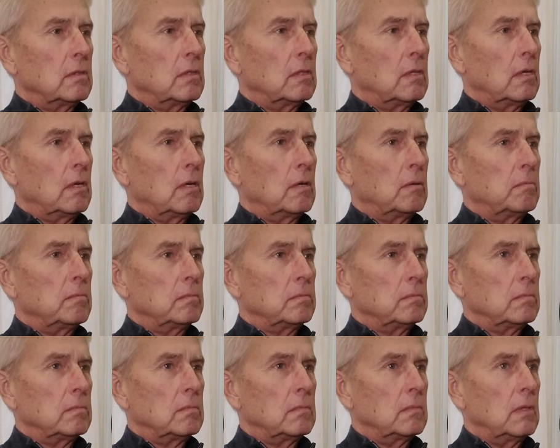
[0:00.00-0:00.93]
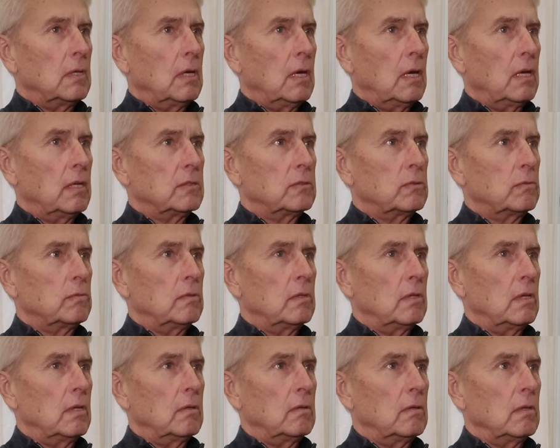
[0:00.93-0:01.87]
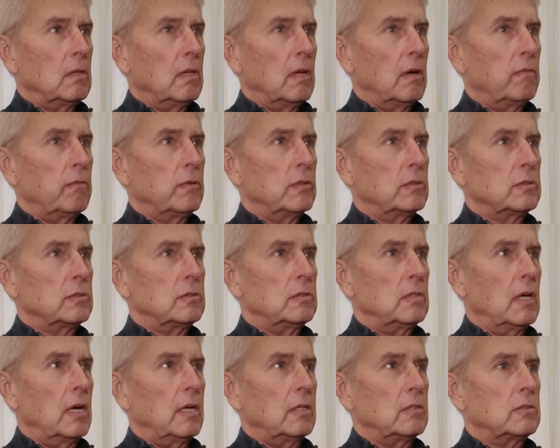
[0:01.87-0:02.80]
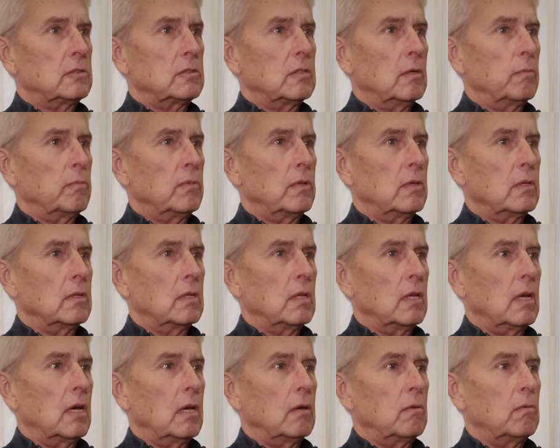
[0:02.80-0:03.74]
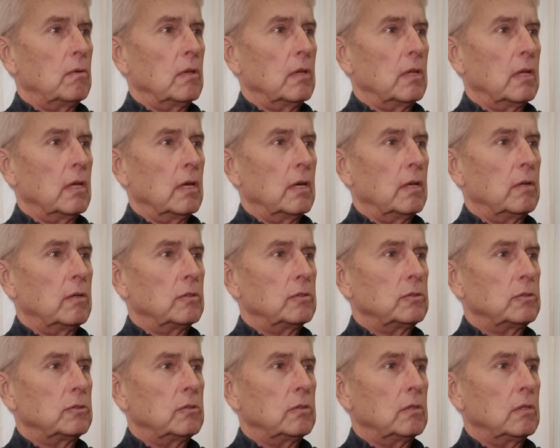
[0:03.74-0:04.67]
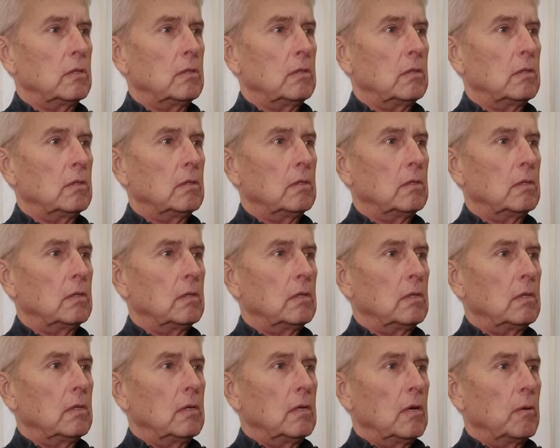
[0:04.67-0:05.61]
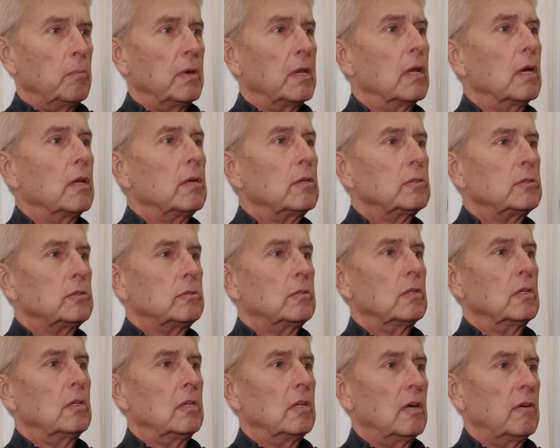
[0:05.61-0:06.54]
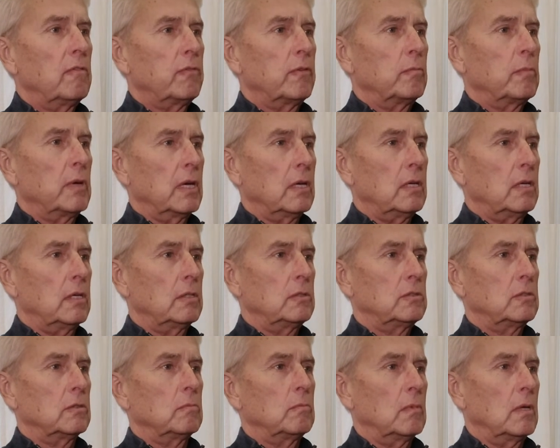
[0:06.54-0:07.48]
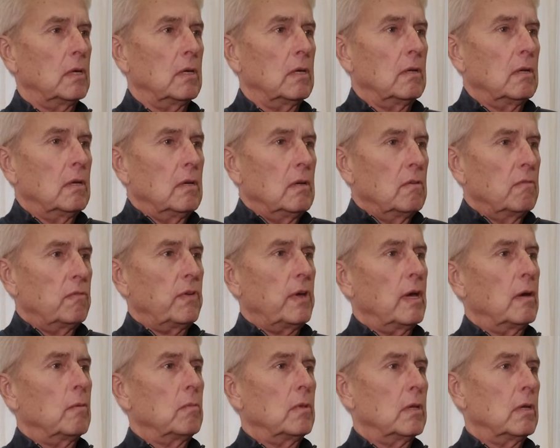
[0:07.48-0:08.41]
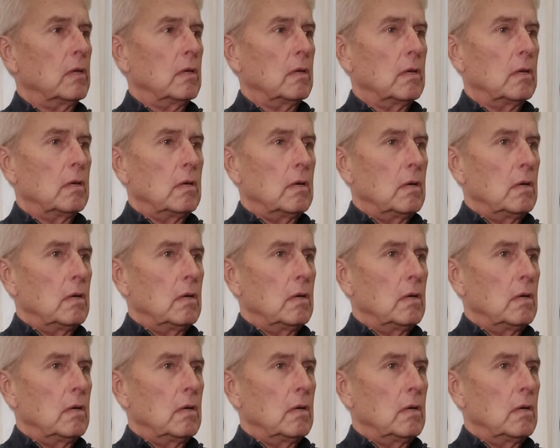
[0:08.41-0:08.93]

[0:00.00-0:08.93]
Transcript: And it's love was not something that I really understood. I mean, I understood love for my kids and my family,